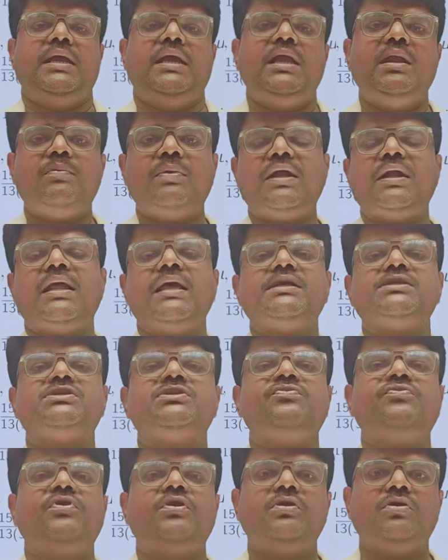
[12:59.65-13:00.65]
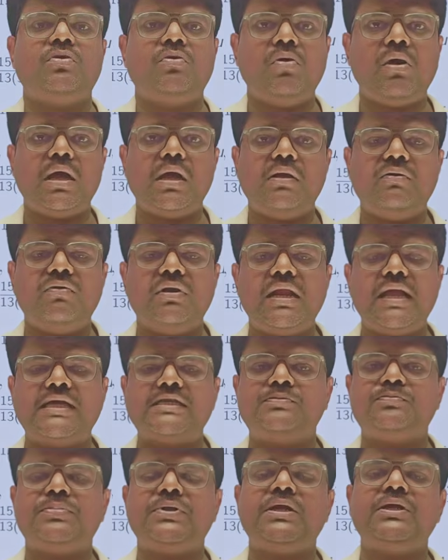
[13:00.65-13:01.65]
In my next video, I will
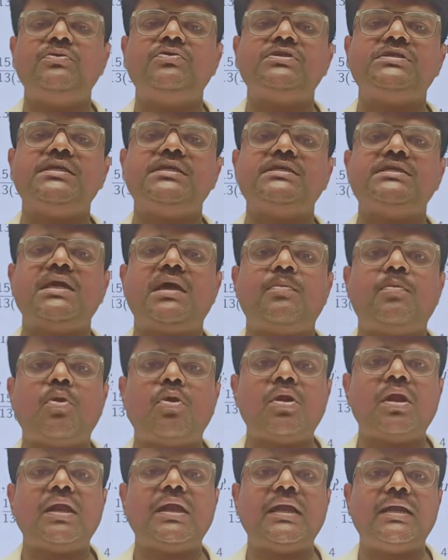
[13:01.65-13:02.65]
explain you CCR model